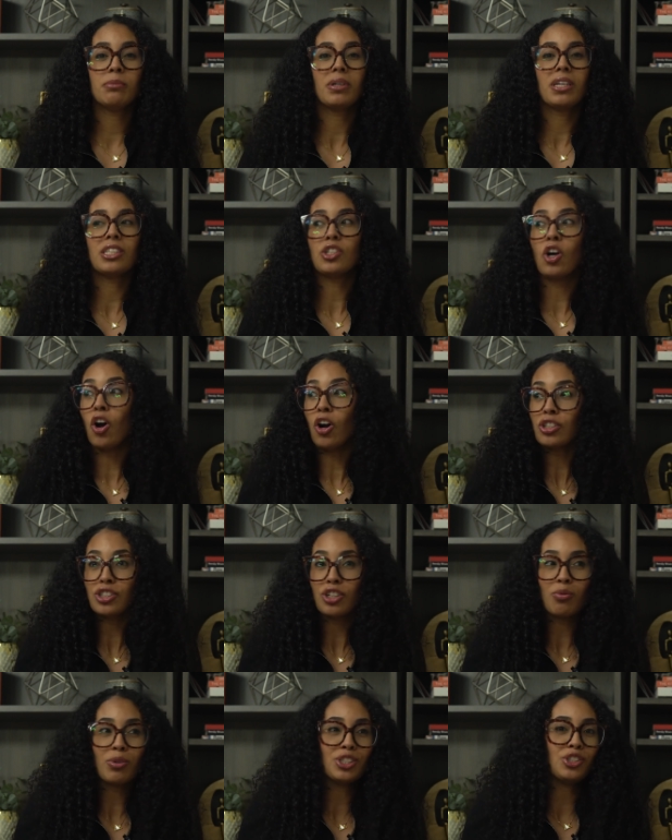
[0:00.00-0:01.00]
but it's
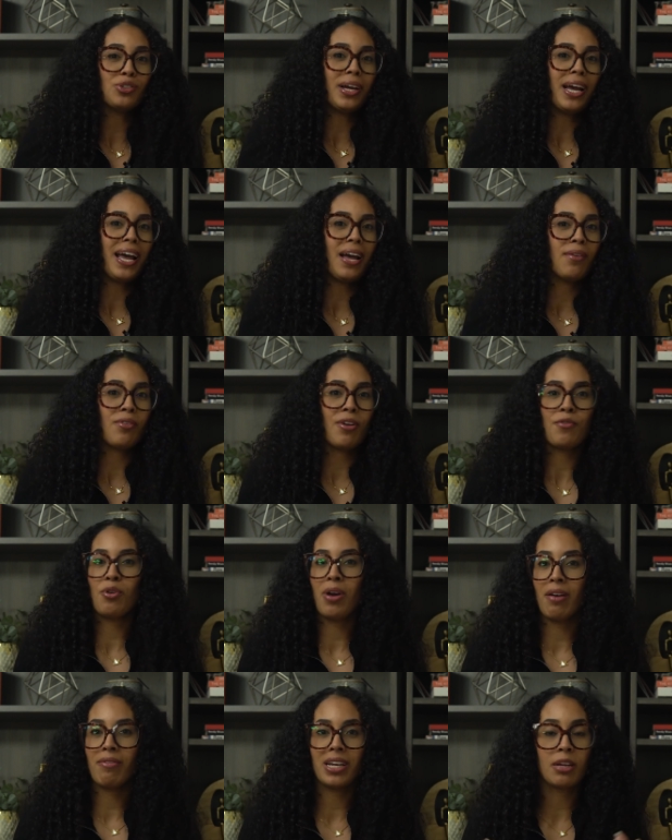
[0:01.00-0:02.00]
also what you have if you
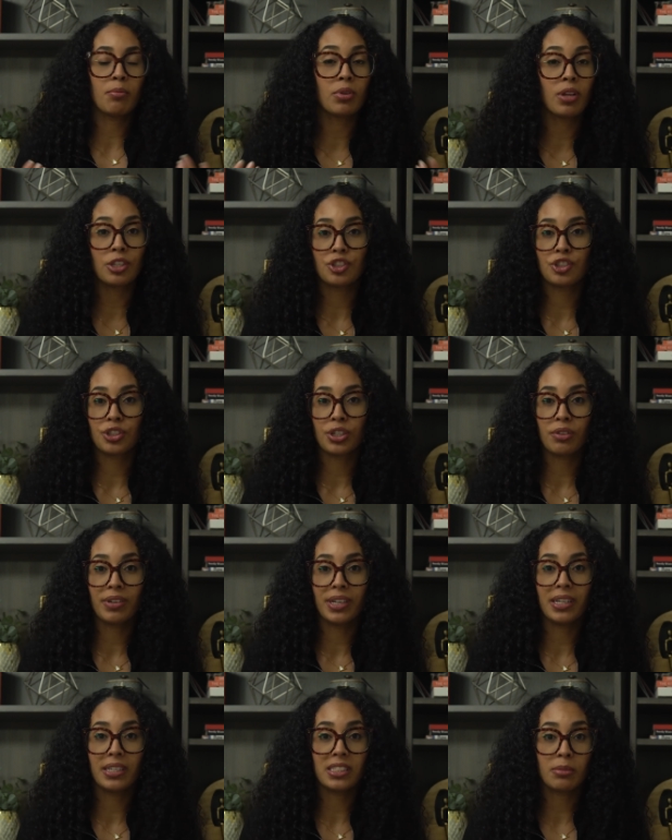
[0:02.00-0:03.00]
have any blood sugar
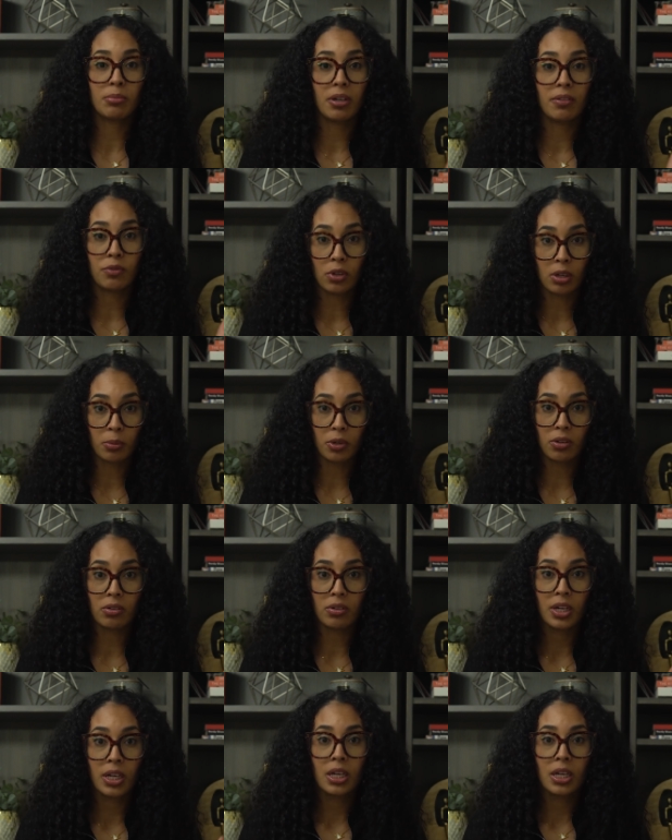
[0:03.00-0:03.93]
readings above normal,